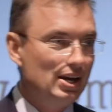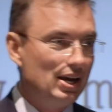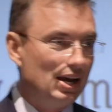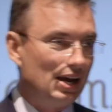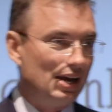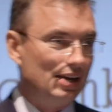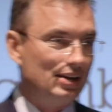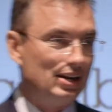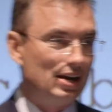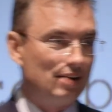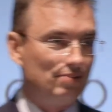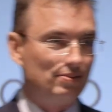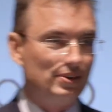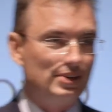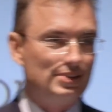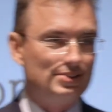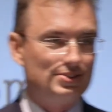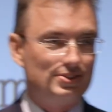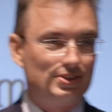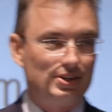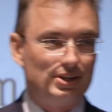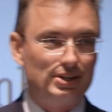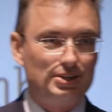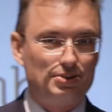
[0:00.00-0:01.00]
And that
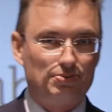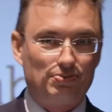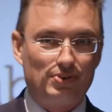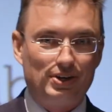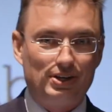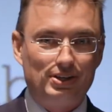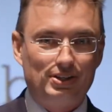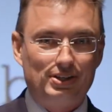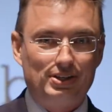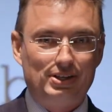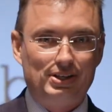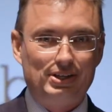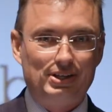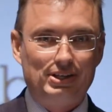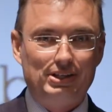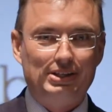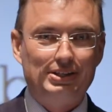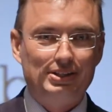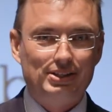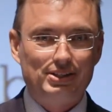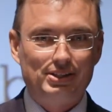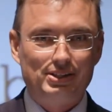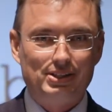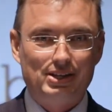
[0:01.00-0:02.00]
research
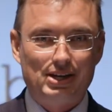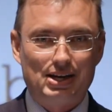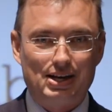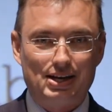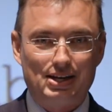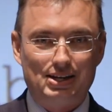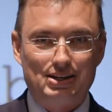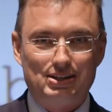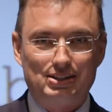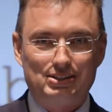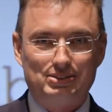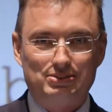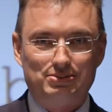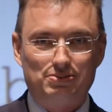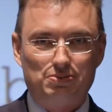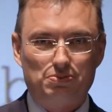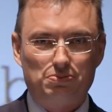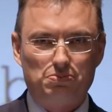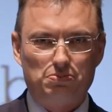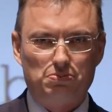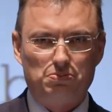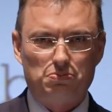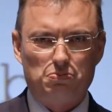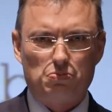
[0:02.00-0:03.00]
really,
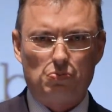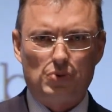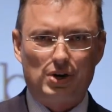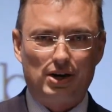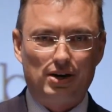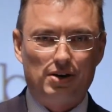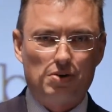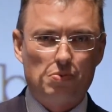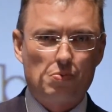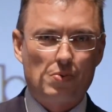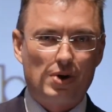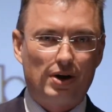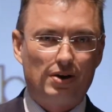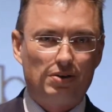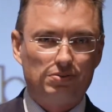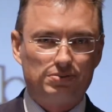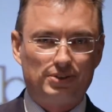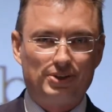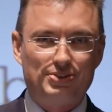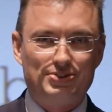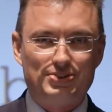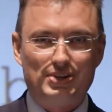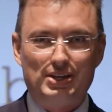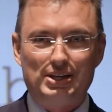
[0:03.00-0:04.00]
while well
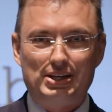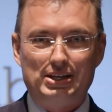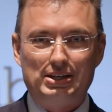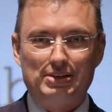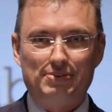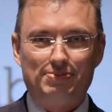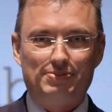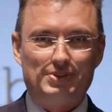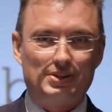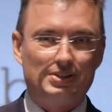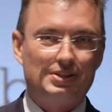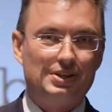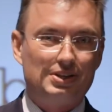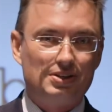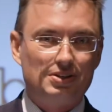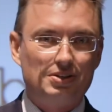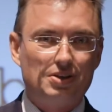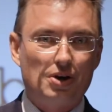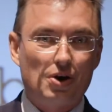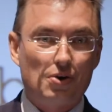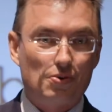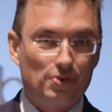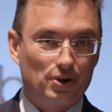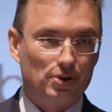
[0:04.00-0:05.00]
received, it didn't
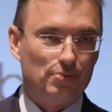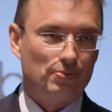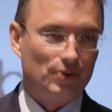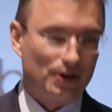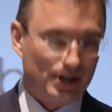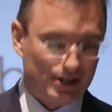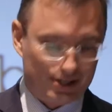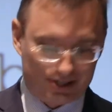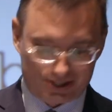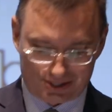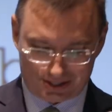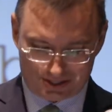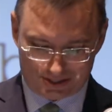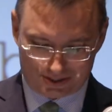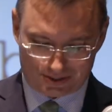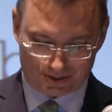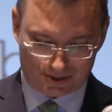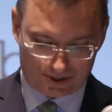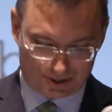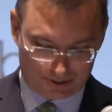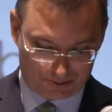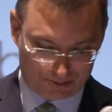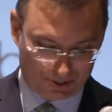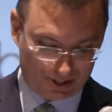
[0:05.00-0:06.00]
go anywhere, so to
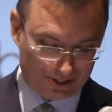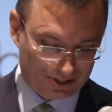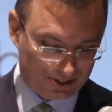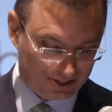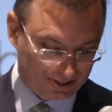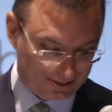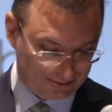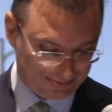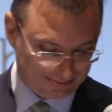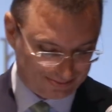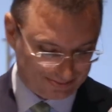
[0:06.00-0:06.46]
speak.